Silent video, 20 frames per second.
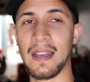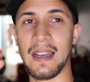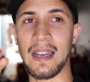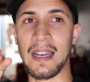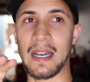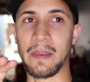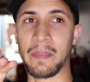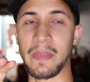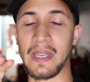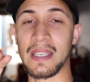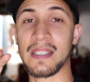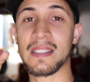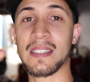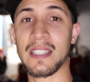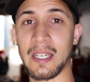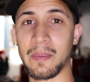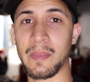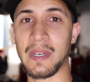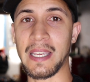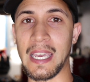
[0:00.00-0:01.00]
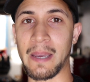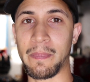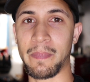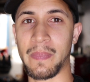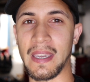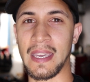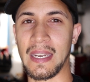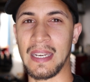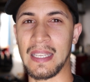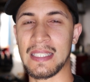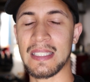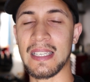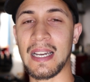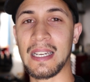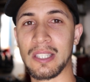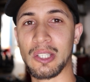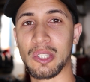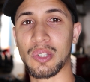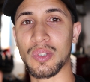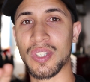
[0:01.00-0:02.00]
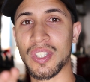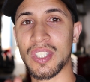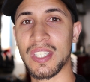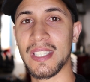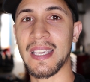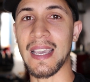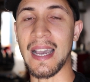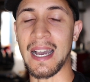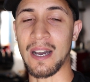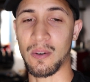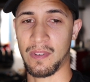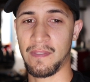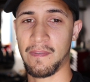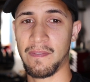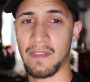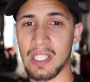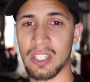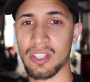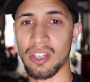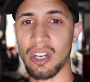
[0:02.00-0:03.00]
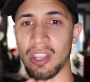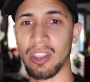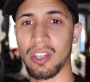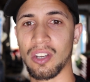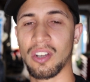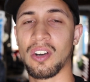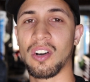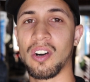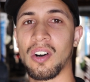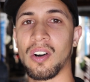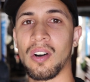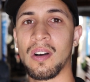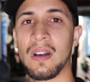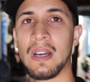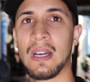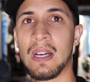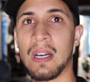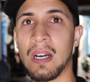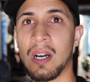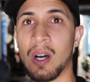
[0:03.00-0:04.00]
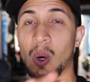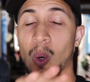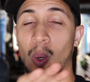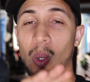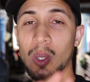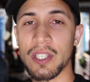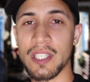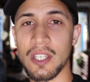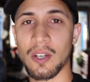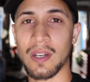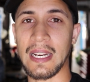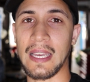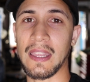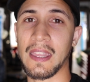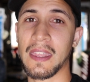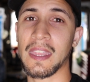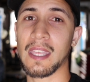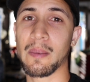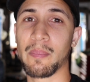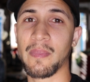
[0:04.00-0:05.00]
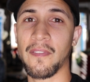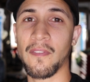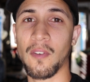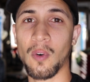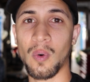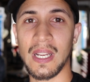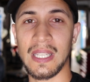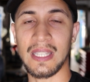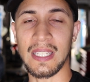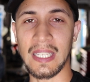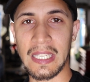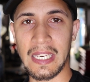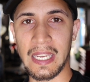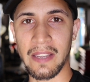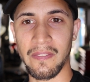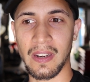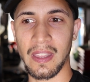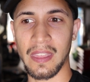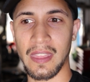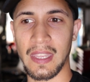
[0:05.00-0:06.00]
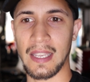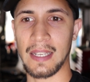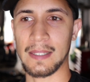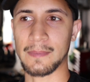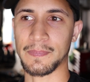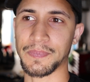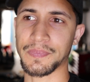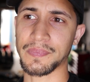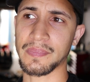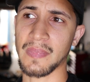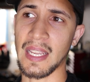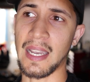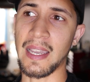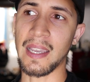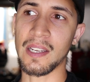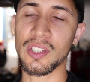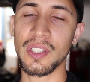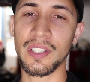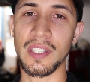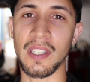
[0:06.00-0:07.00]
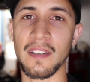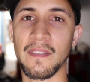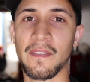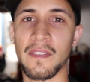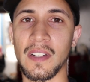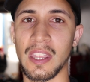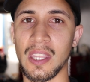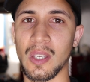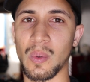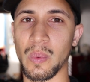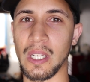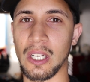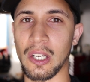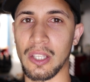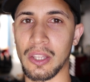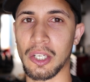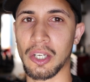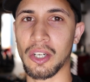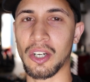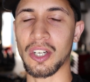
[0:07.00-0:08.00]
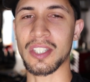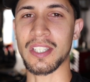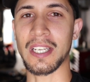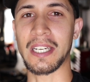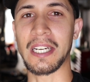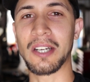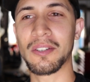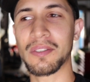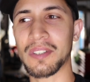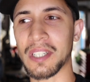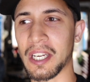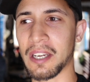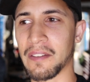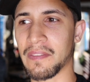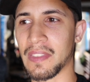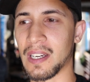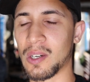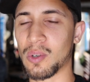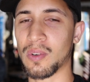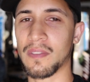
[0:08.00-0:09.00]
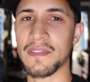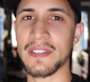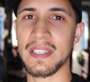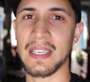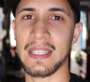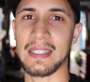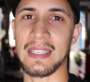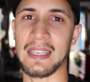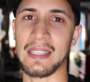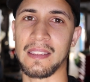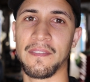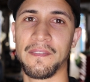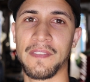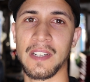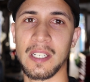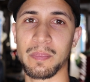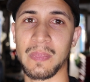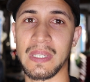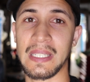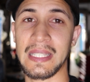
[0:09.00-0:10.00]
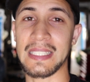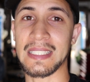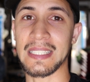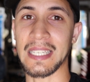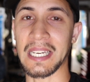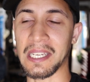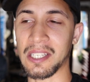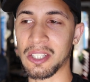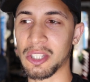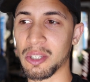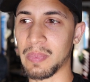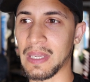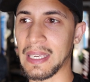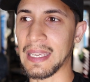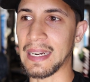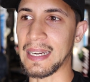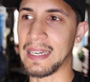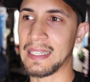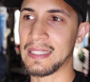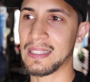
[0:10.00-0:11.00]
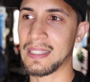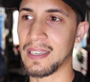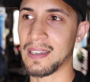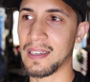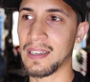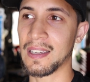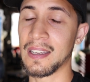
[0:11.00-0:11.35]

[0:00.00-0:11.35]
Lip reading: I'm extremely happy and excited to see how it fits on the car. Also, another thing, before I did everything, I actually didn't fit the wheel on the car, so I don't know if the offset and the fitment is going to be right.